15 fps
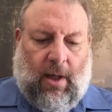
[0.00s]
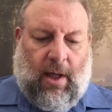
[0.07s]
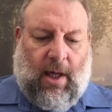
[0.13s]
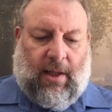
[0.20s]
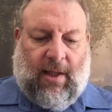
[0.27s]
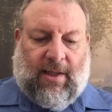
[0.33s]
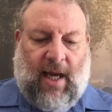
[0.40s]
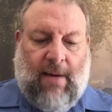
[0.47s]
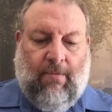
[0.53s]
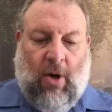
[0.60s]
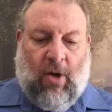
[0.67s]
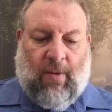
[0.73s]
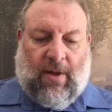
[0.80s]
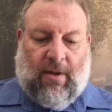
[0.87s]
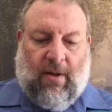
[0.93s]
At the same
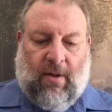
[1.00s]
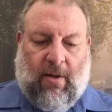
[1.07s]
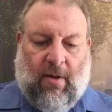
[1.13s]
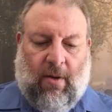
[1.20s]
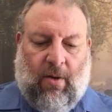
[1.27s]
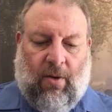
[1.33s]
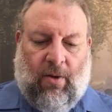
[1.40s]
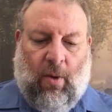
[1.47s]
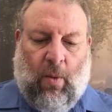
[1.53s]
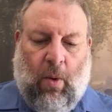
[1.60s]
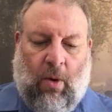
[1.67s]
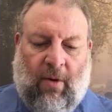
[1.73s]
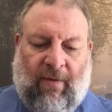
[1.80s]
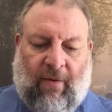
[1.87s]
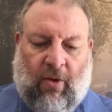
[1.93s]
moment, the
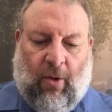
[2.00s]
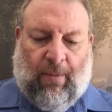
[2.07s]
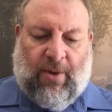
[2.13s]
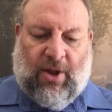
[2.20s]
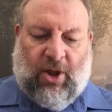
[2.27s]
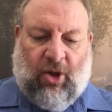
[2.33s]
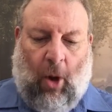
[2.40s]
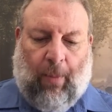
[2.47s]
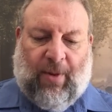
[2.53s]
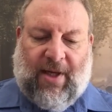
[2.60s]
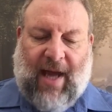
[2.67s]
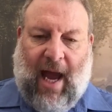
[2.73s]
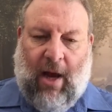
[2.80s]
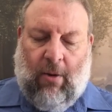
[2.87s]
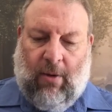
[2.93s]
wolf cub stopped
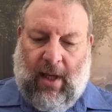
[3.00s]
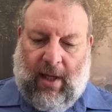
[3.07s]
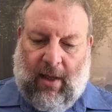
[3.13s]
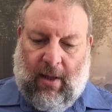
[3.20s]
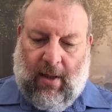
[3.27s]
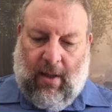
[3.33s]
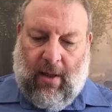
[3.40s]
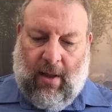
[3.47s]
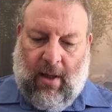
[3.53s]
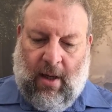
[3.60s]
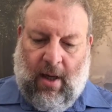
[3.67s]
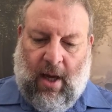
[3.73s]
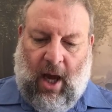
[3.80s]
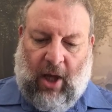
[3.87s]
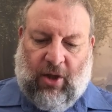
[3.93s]
yowling
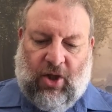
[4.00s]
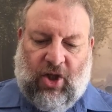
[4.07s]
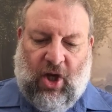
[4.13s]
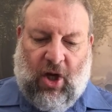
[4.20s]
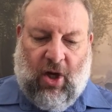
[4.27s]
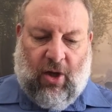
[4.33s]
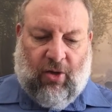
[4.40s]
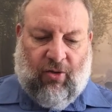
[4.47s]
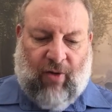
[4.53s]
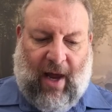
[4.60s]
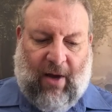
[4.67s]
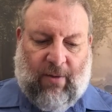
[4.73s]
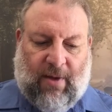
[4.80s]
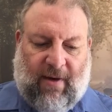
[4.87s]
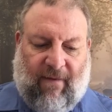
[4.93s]
and jerked
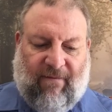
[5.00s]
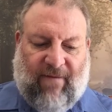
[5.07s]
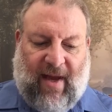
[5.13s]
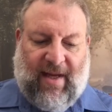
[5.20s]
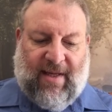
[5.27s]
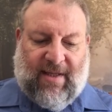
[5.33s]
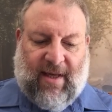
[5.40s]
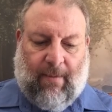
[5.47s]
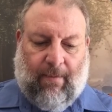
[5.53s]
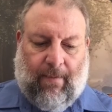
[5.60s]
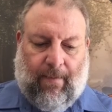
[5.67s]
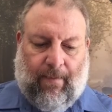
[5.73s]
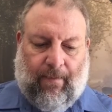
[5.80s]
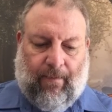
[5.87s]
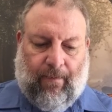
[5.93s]
round to face him.
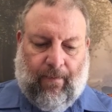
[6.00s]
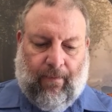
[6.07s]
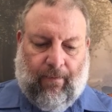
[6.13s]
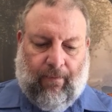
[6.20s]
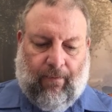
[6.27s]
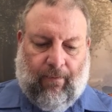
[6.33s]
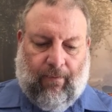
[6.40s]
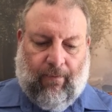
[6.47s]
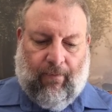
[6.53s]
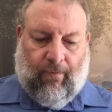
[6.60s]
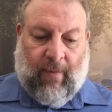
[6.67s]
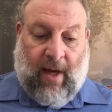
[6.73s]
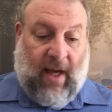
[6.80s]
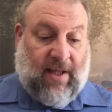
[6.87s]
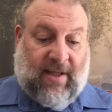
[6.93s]

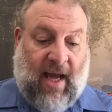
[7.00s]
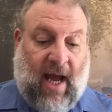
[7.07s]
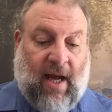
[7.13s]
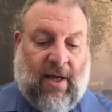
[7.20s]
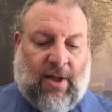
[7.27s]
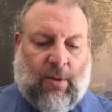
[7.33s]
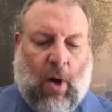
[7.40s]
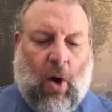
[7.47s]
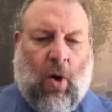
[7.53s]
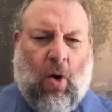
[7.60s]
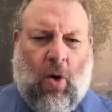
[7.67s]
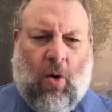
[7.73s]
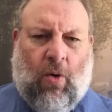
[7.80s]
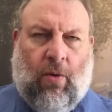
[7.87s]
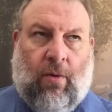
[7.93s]
Its eyes were
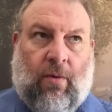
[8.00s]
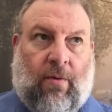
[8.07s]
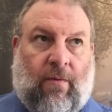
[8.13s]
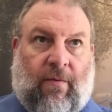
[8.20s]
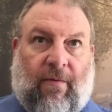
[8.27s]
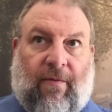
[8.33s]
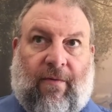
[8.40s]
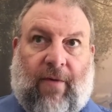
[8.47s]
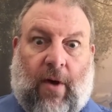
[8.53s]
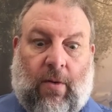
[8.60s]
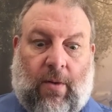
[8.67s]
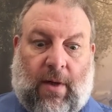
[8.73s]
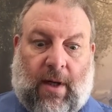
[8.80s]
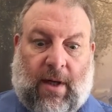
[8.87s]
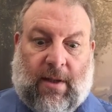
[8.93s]

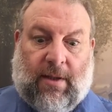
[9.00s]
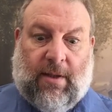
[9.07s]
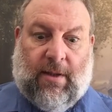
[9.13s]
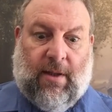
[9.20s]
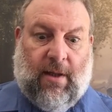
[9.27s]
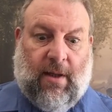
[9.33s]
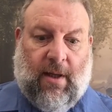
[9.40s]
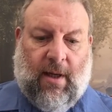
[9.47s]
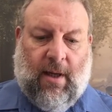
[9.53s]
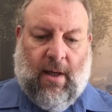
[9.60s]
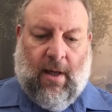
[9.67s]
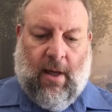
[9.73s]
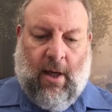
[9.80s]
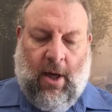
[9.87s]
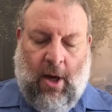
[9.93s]
unfocused,
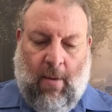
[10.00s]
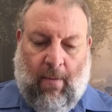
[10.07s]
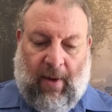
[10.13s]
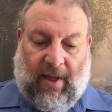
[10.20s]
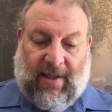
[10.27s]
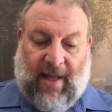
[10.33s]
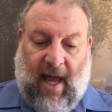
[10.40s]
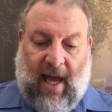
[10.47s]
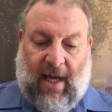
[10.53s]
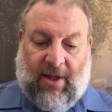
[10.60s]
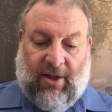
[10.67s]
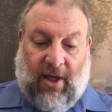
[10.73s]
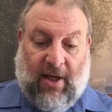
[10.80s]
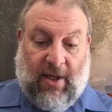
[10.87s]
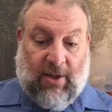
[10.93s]
but its large
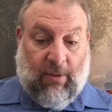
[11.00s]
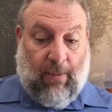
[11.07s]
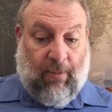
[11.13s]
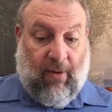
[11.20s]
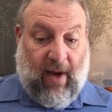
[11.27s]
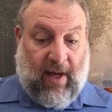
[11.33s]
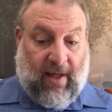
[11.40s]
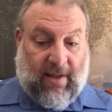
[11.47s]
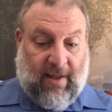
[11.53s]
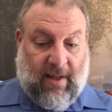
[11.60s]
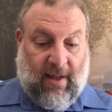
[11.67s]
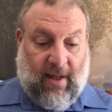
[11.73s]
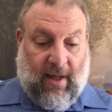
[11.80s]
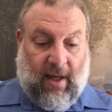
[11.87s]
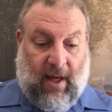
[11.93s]
ears were pricked
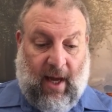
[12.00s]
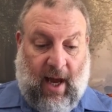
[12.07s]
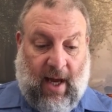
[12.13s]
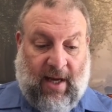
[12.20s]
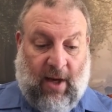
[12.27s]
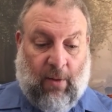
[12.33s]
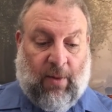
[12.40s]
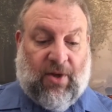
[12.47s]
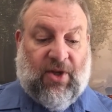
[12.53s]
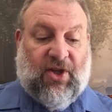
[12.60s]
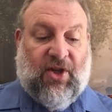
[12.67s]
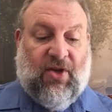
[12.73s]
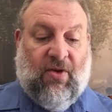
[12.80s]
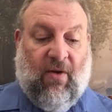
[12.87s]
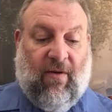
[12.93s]
and it was
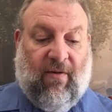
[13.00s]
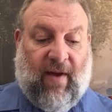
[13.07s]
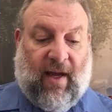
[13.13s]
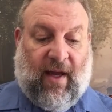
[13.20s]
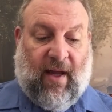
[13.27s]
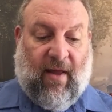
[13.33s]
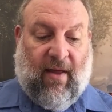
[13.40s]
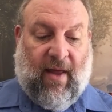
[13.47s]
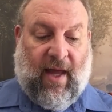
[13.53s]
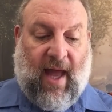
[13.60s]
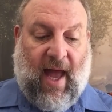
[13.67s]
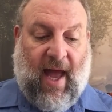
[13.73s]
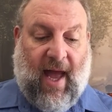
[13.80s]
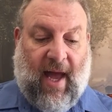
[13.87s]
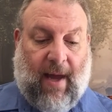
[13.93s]
snuffing the
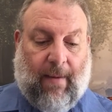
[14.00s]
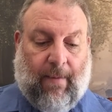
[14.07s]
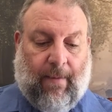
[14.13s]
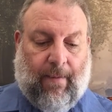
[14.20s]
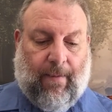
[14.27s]
air.